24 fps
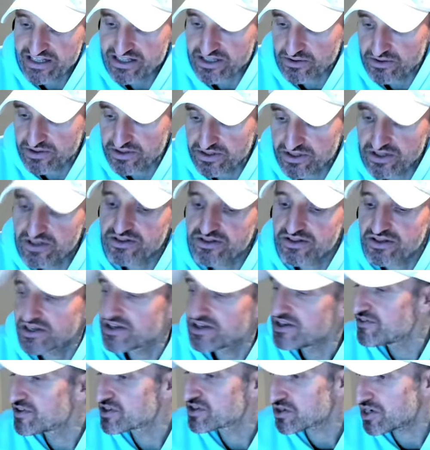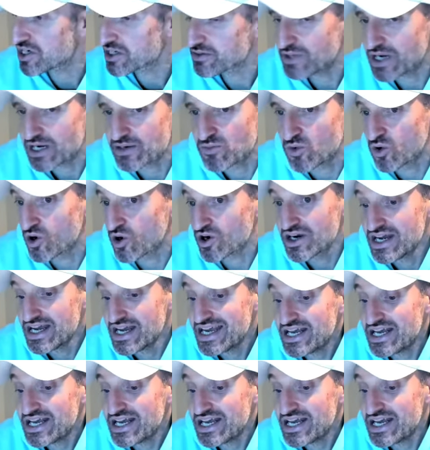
to, to, to even talk about it more?